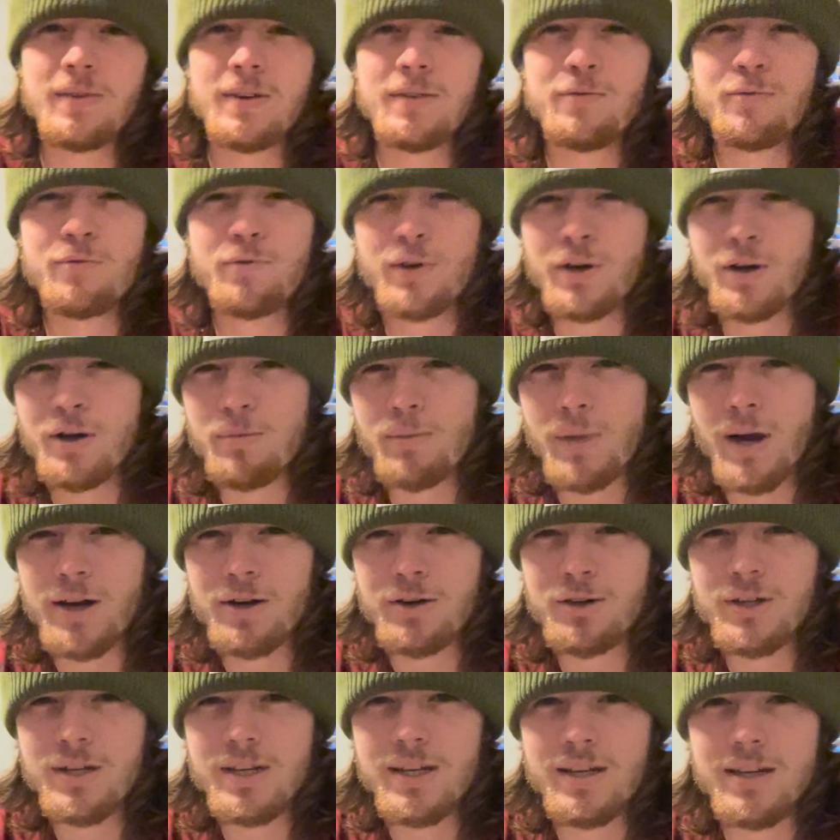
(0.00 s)
very minor
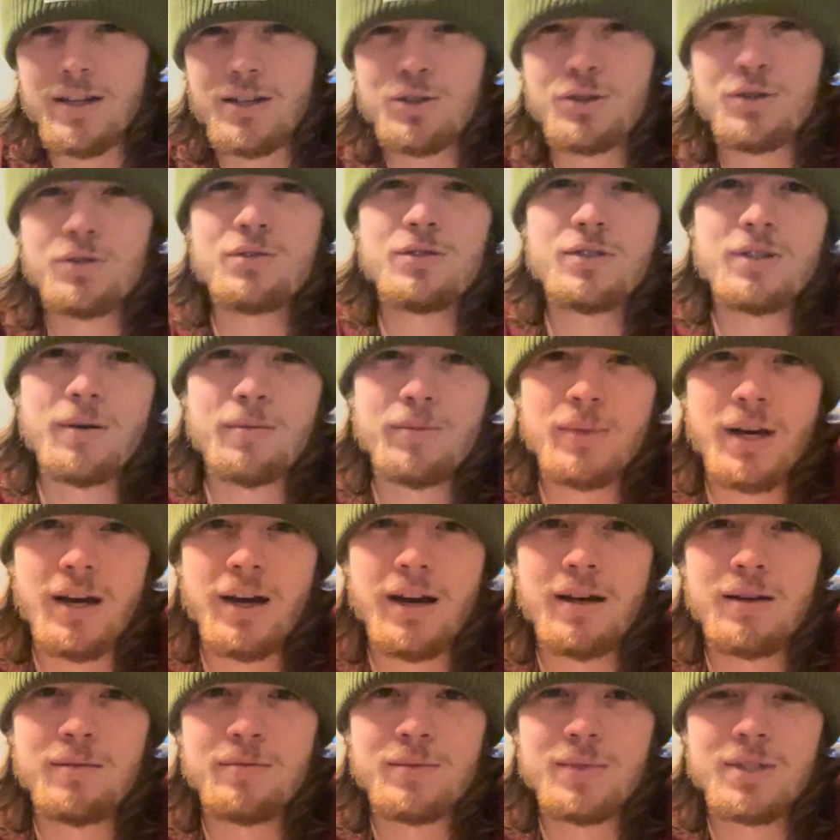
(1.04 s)
knee issues
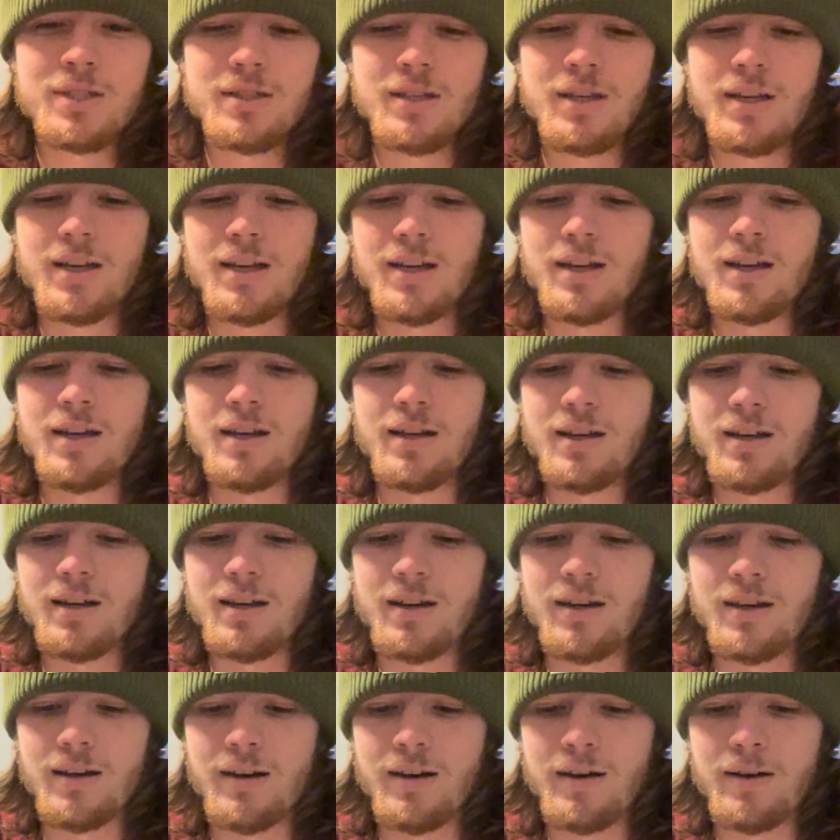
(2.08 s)
sometimes,
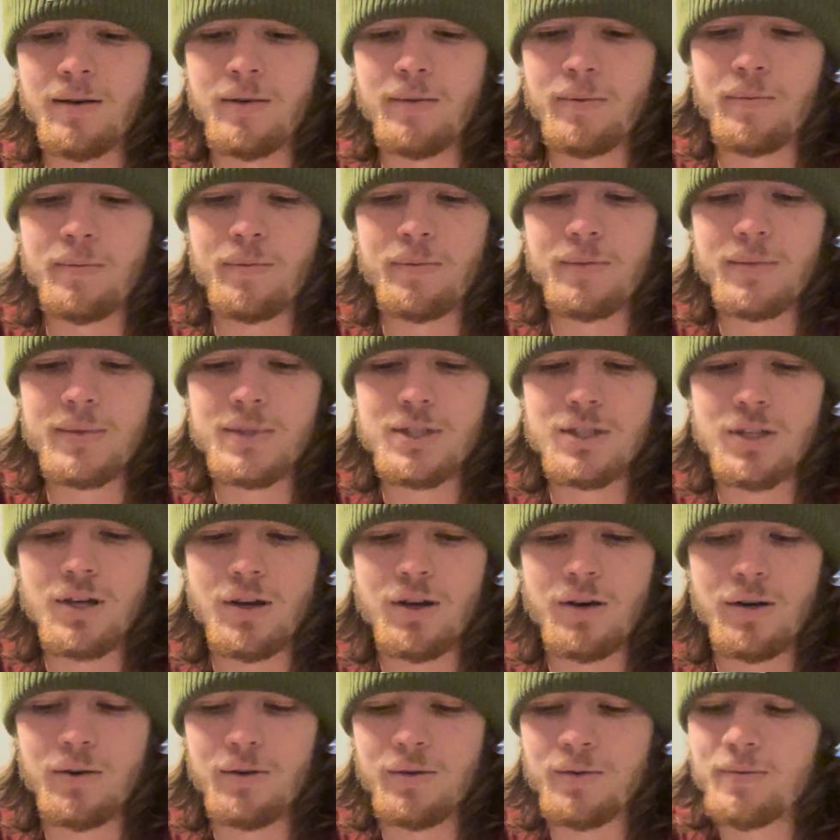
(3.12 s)

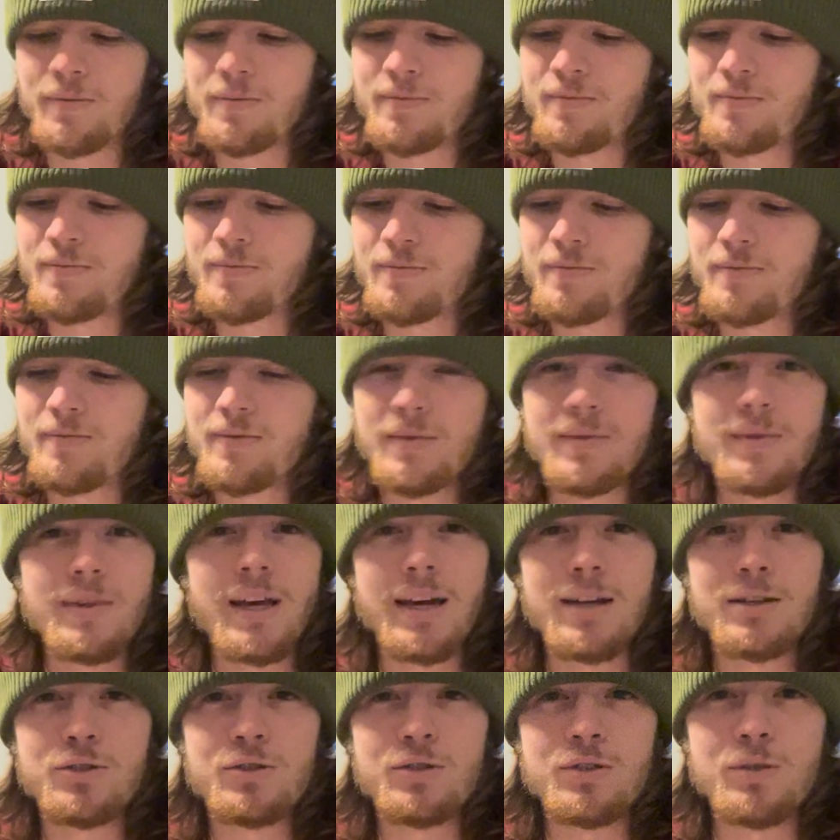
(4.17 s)
so
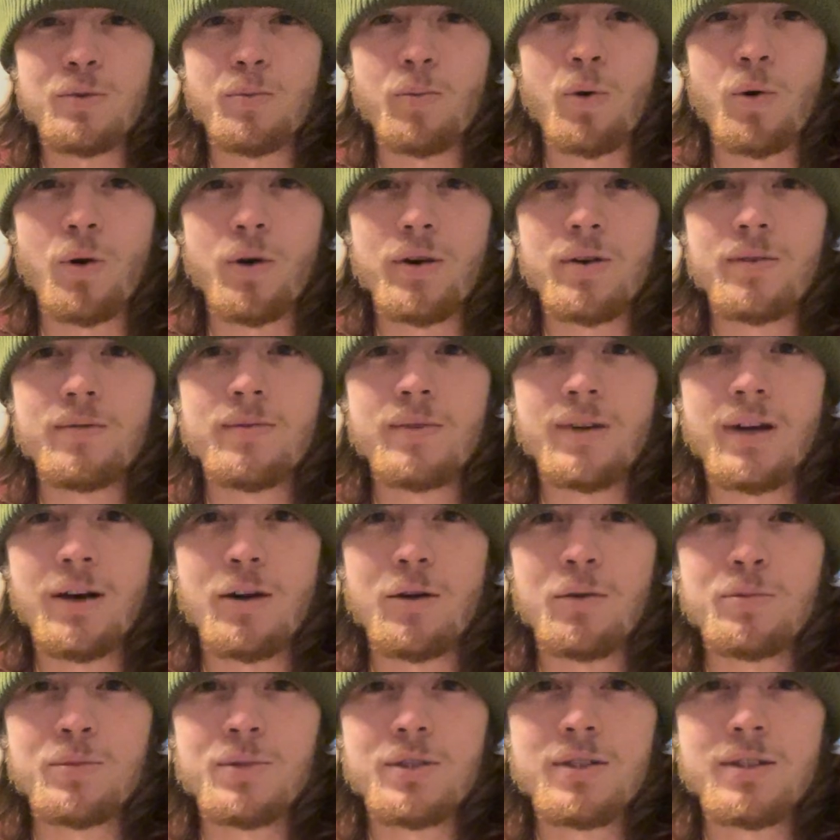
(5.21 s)
extra support
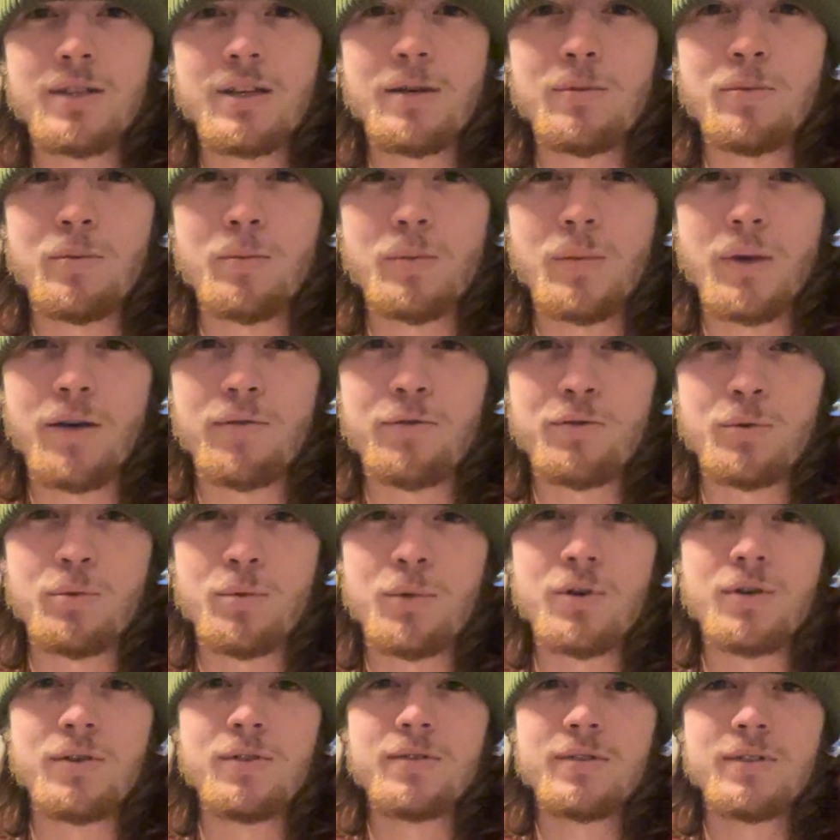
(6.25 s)
helps keep them
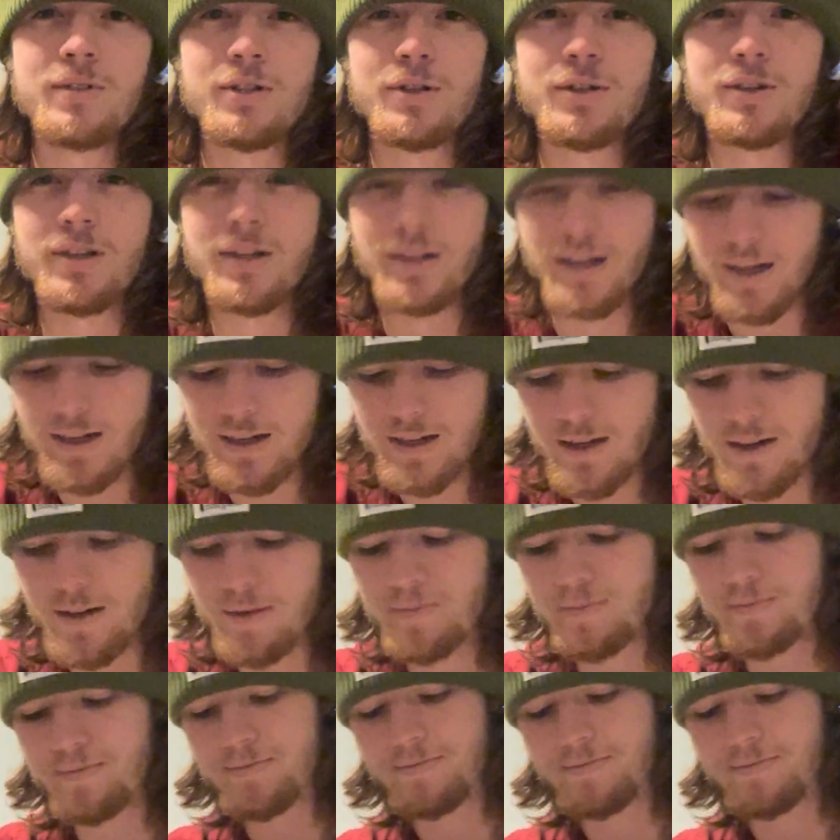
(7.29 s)
comfortable during nighttime.